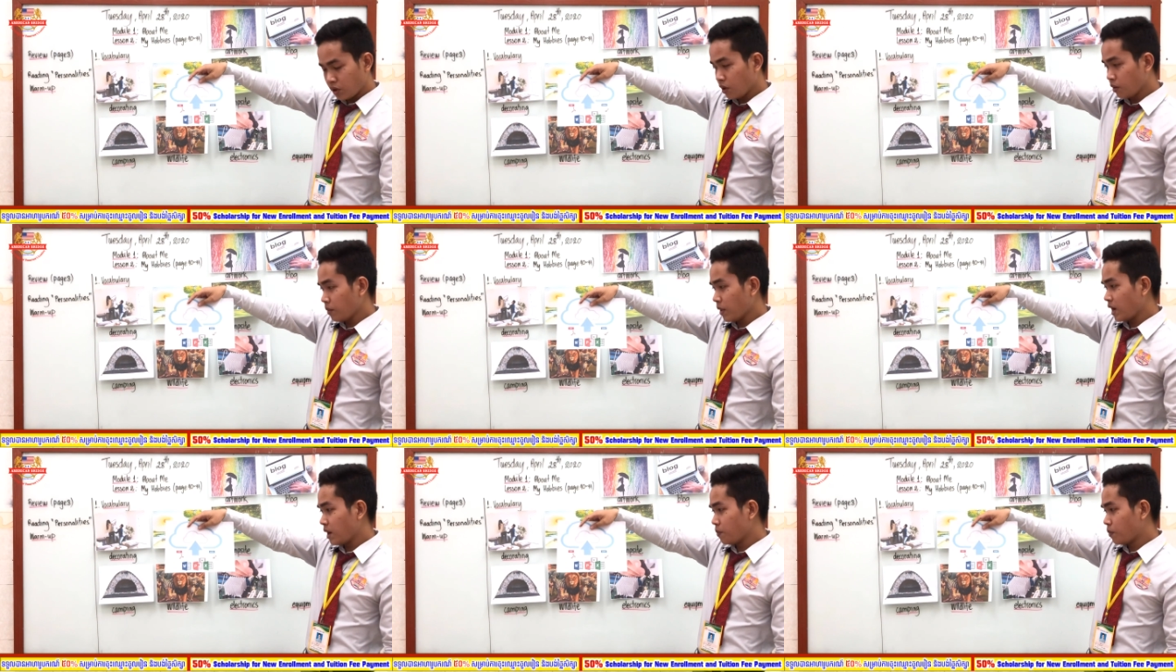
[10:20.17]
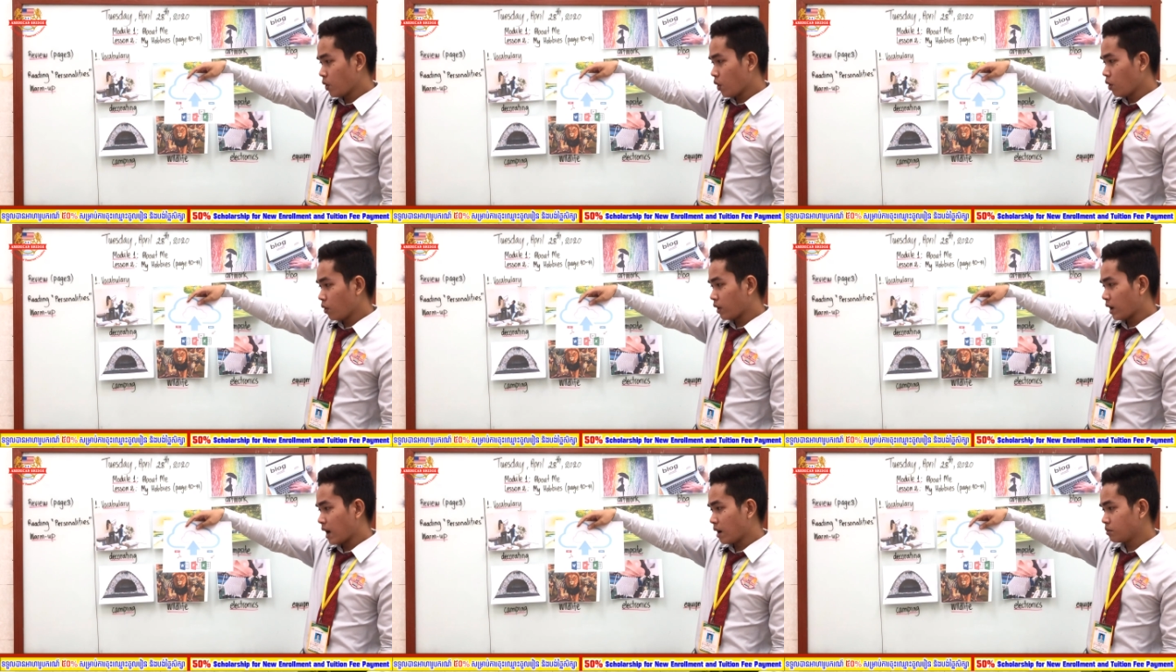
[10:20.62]
many
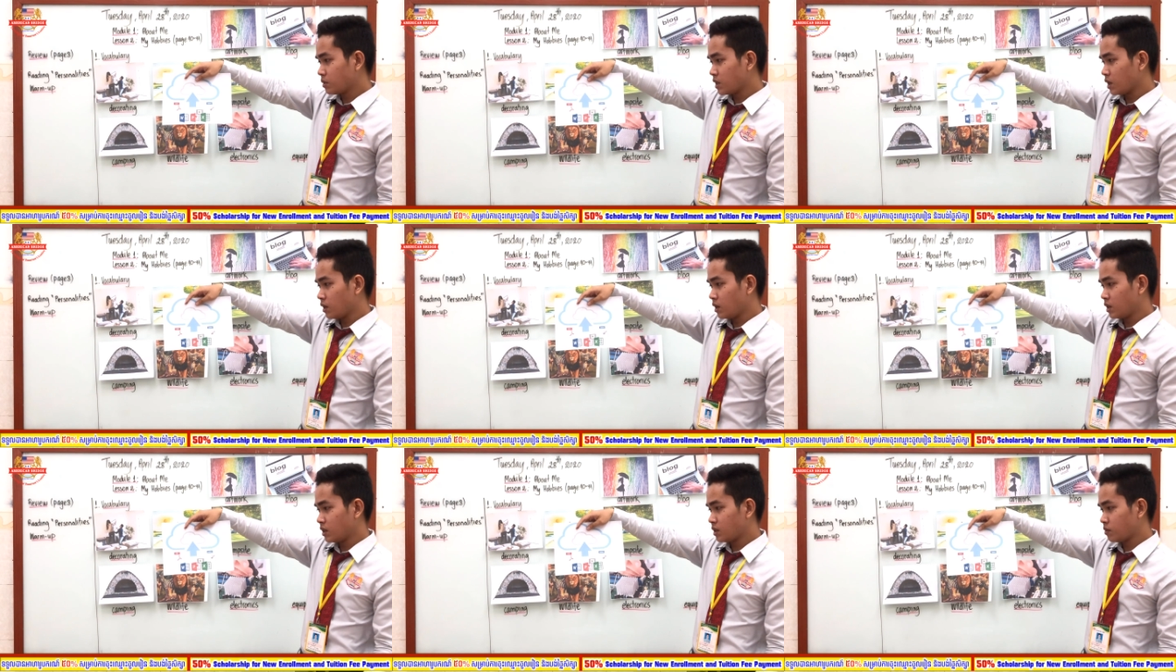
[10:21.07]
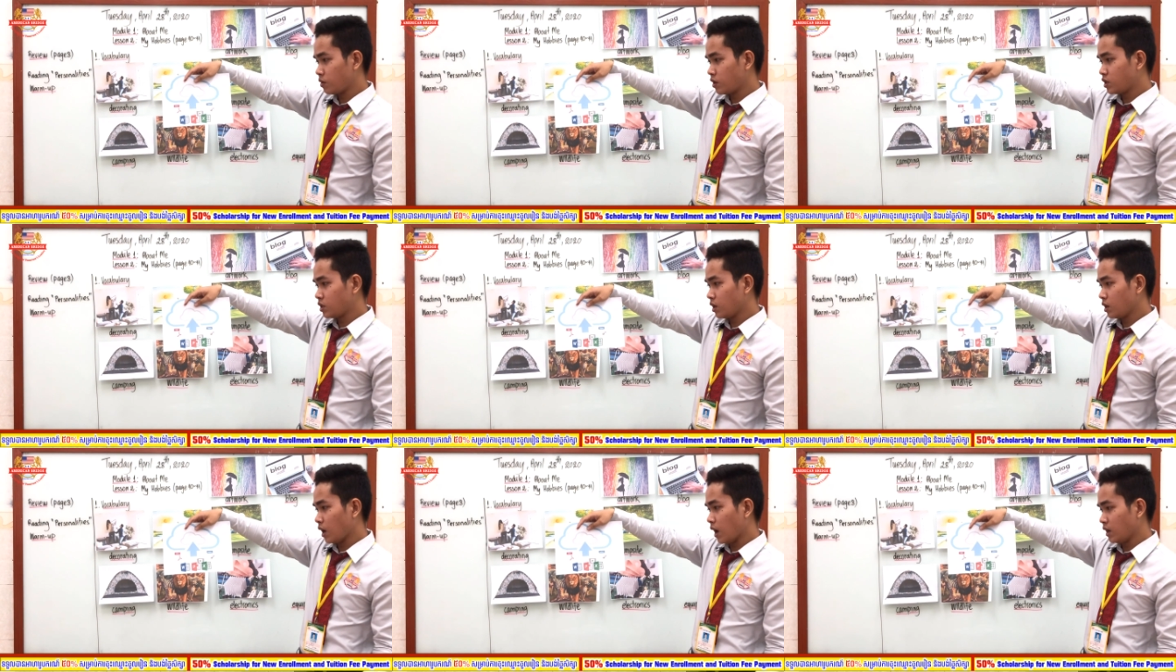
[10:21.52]
programs in this
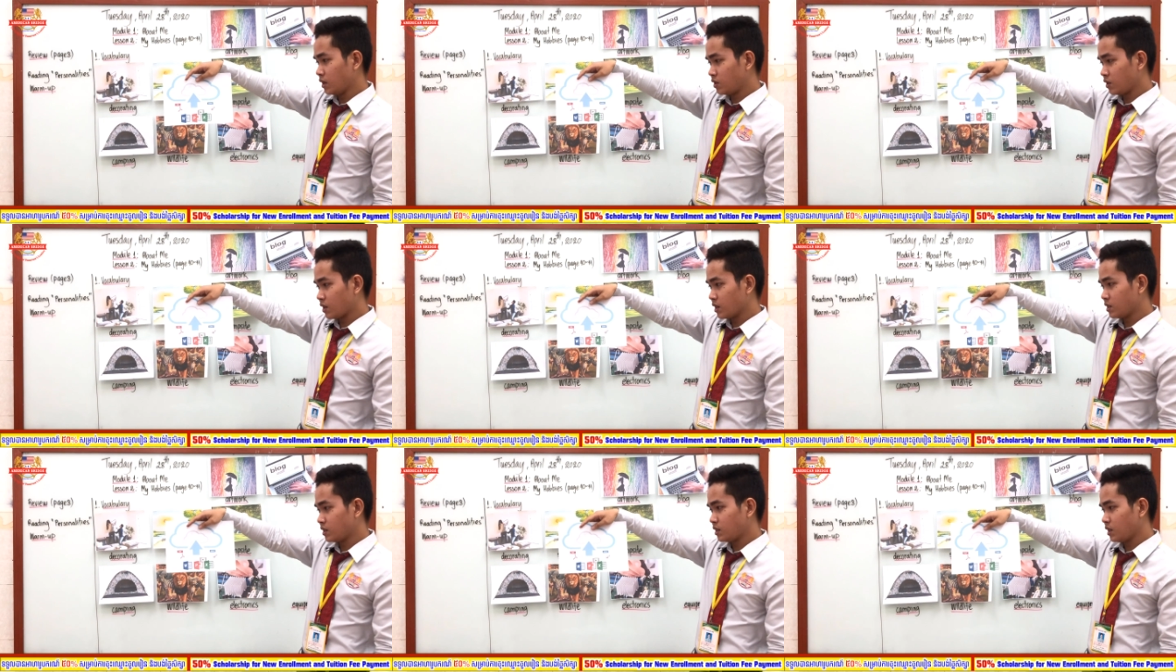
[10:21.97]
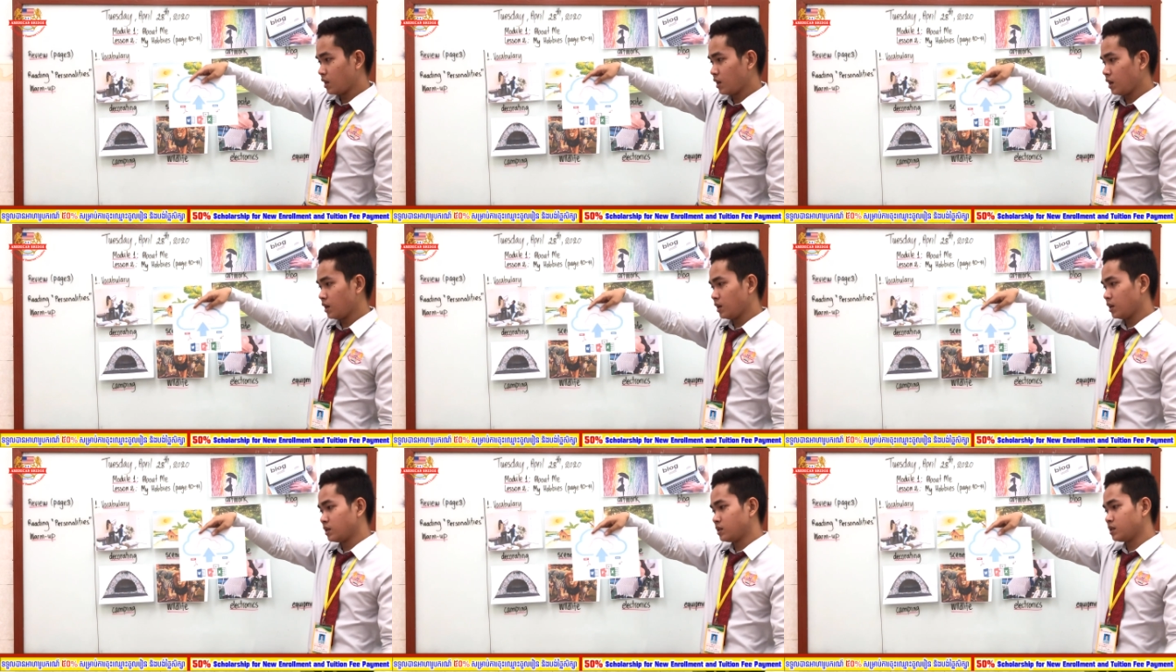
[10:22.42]
picture. As you can see,
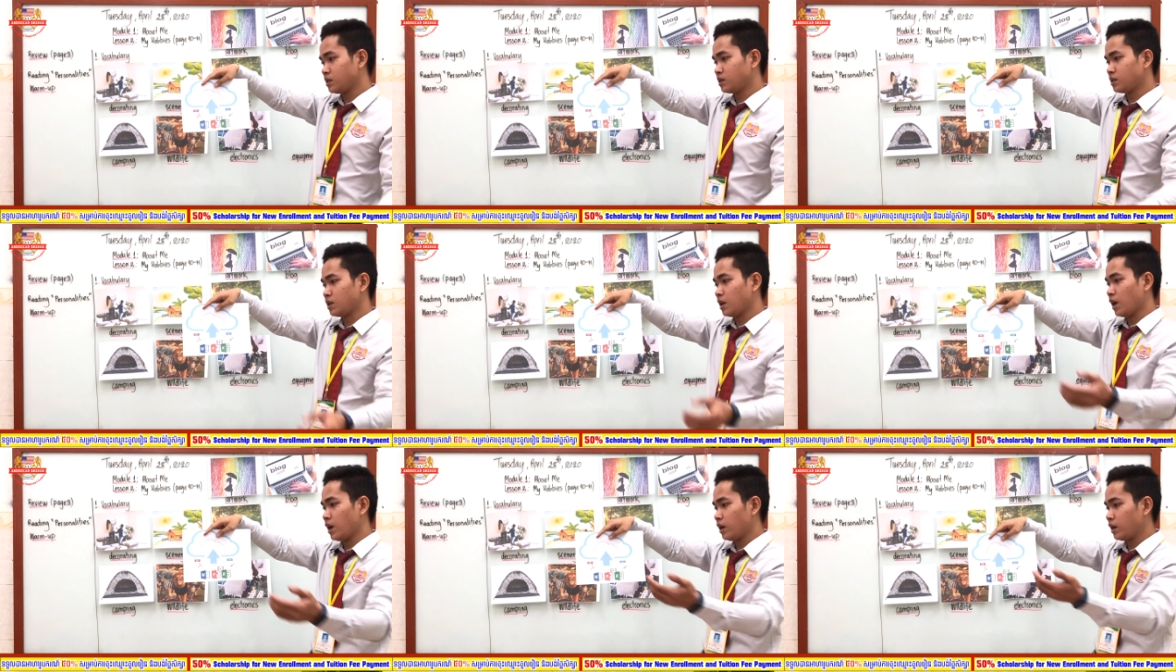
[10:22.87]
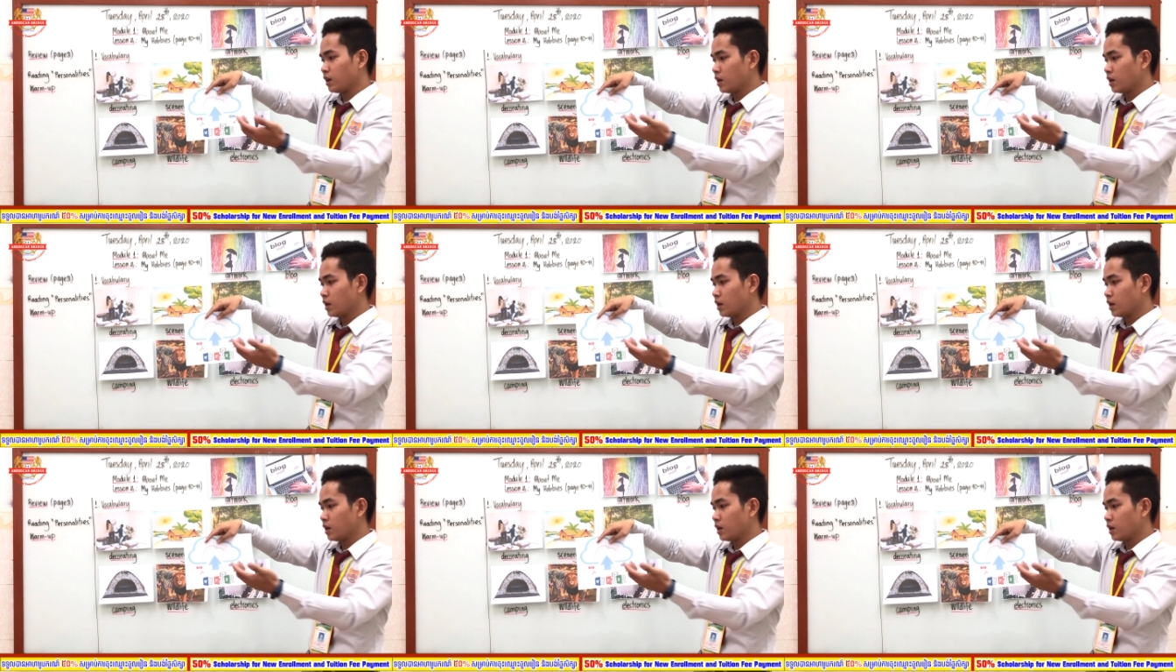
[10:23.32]
this is like